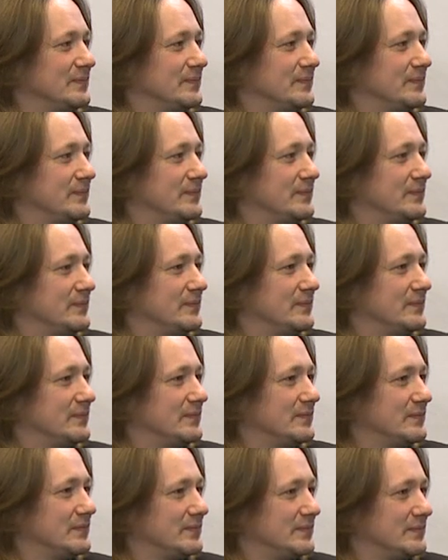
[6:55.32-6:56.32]

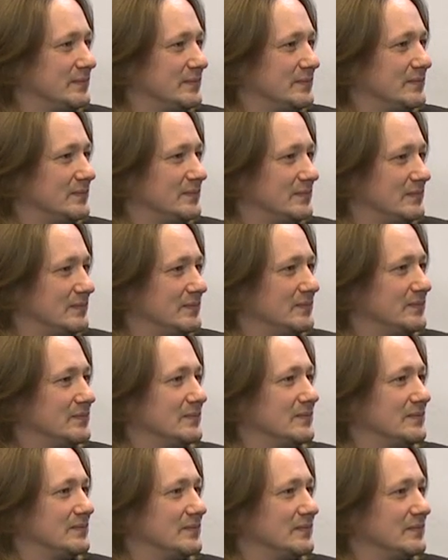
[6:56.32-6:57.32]

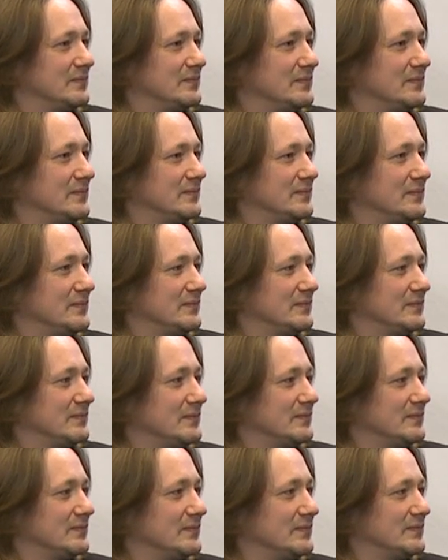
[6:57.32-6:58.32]

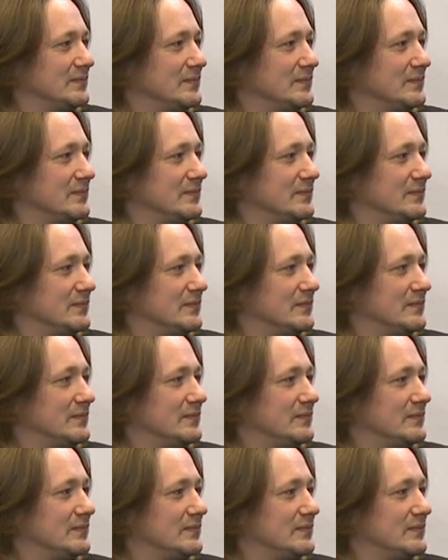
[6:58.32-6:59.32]

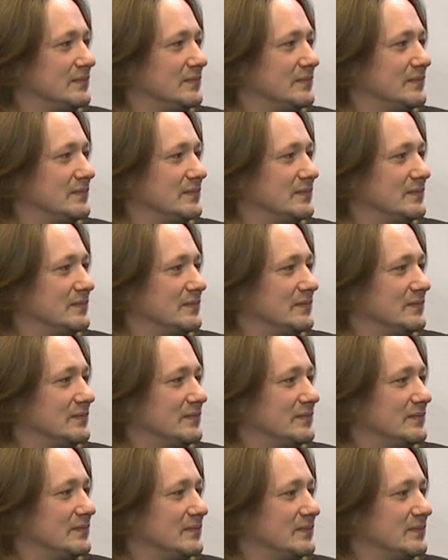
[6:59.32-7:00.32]

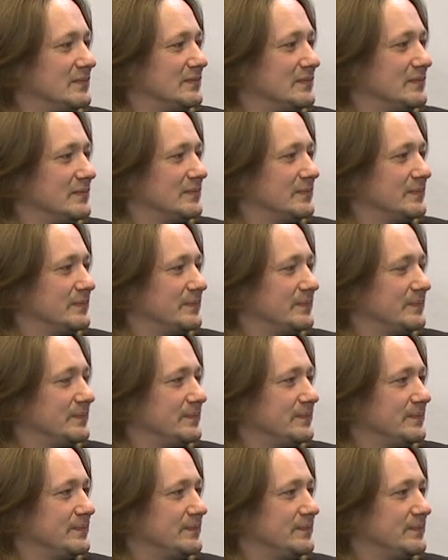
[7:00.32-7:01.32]

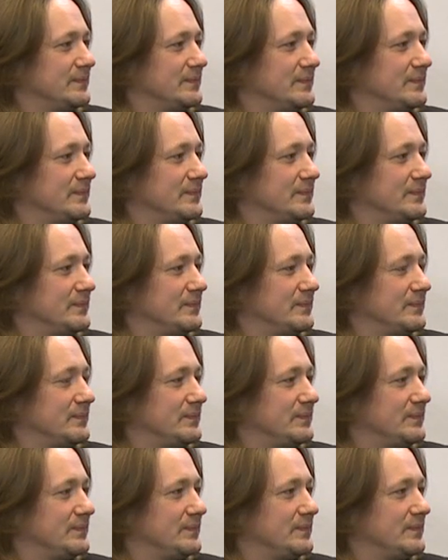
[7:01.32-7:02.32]

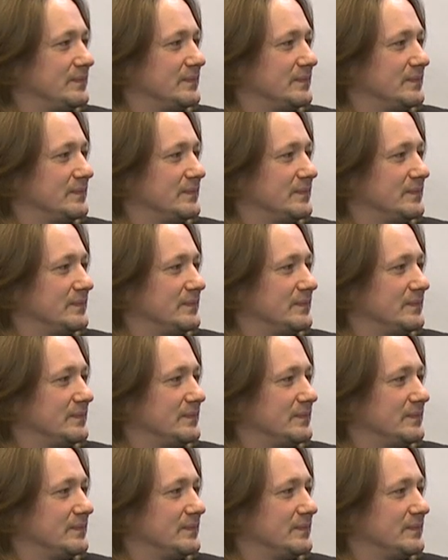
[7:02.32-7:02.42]
(not speaking)